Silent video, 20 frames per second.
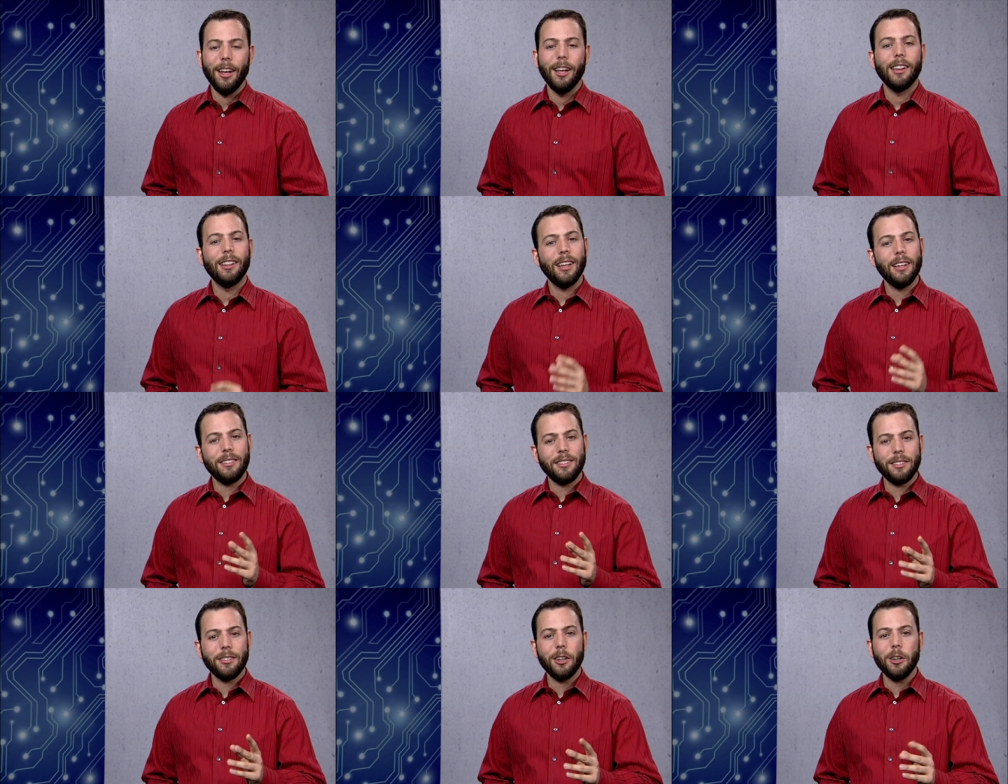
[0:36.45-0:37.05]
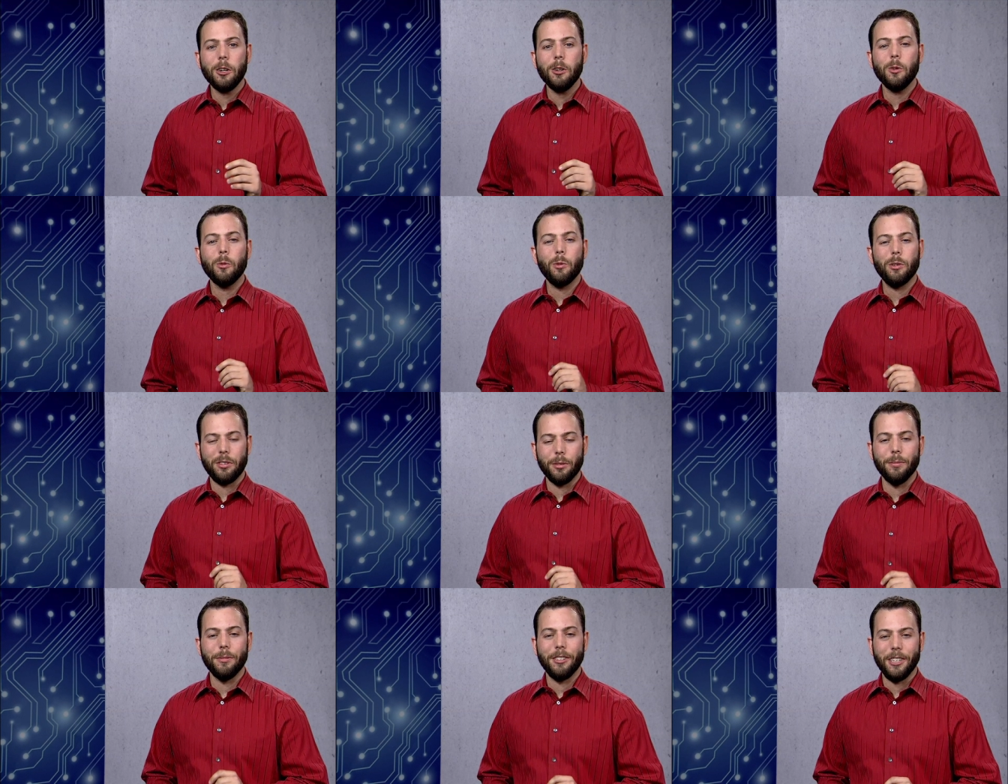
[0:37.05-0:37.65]
Let's start
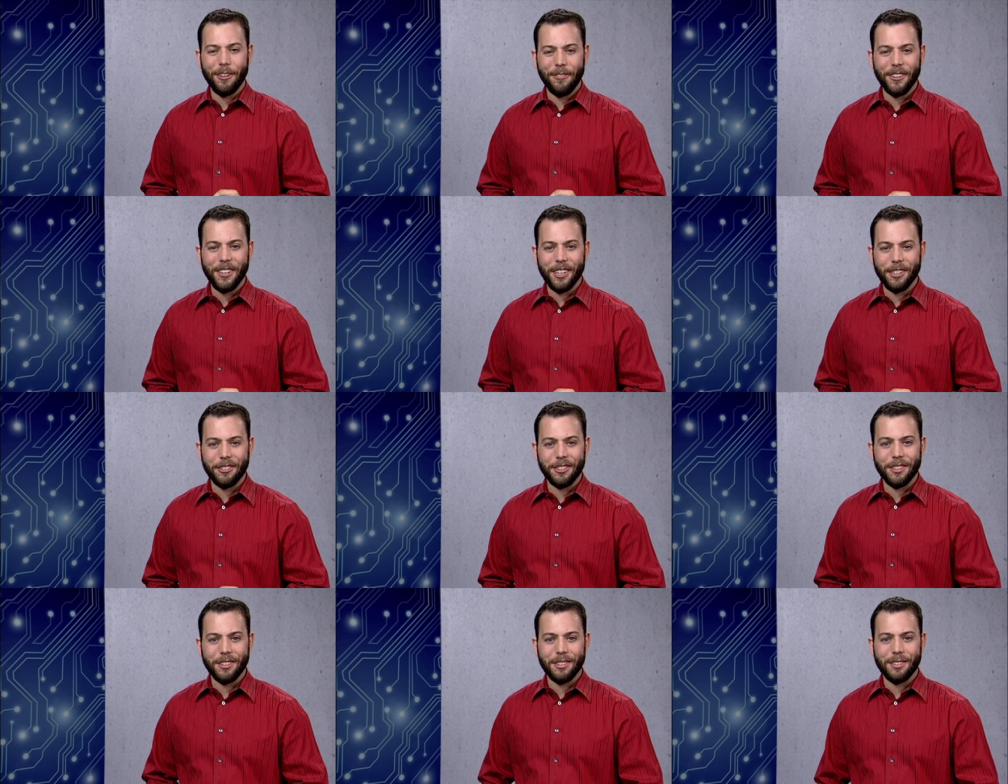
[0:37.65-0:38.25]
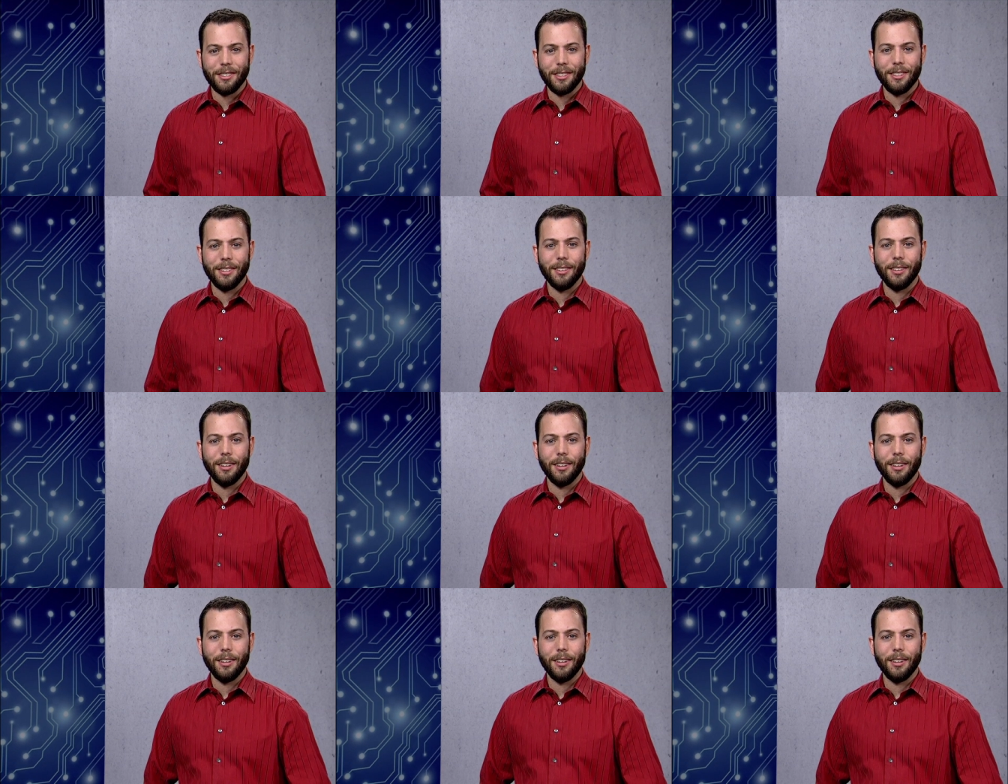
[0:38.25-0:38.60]
with some definitions.